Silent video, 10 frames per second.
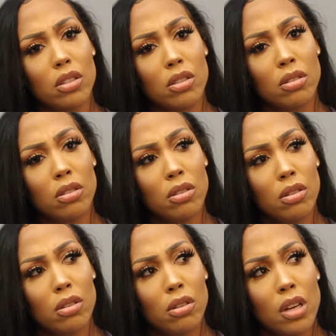
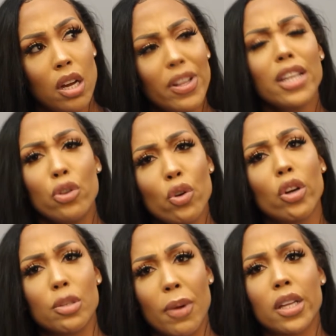I feel like New York
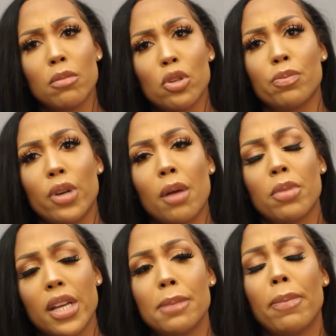was probably the most pronounced
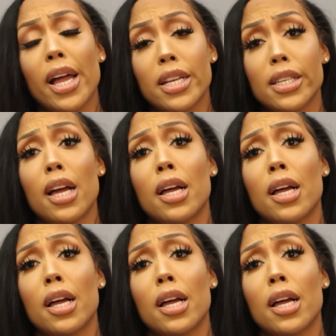place, but